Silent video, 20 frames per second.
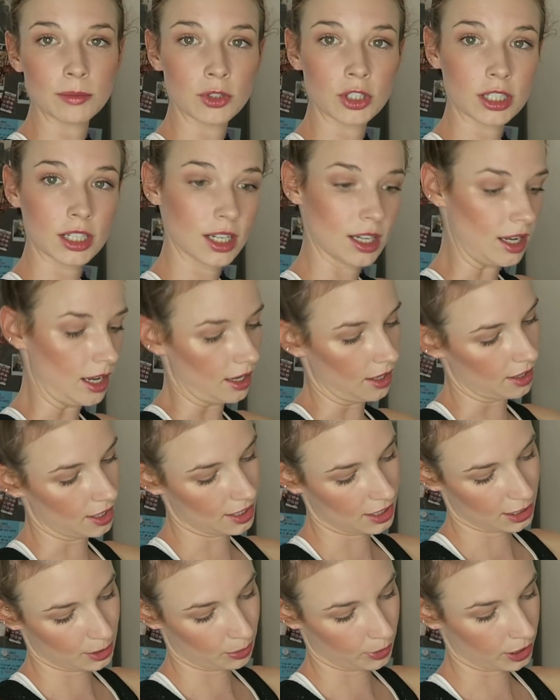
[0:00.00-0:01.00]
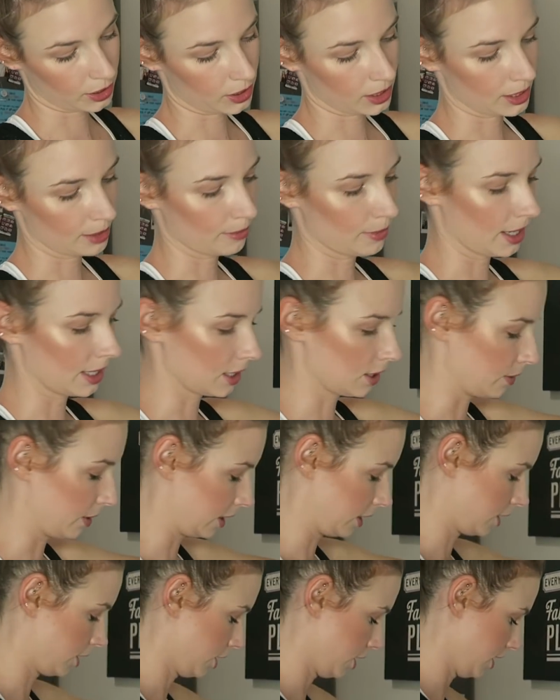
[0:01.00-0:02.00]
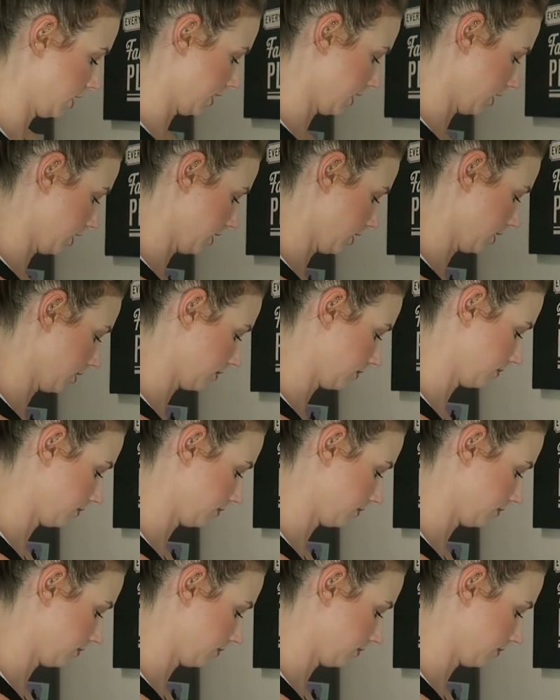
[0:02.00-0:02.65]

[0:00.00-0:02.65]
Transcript: I'm just gonna sprinkle some mozzarella cheese on.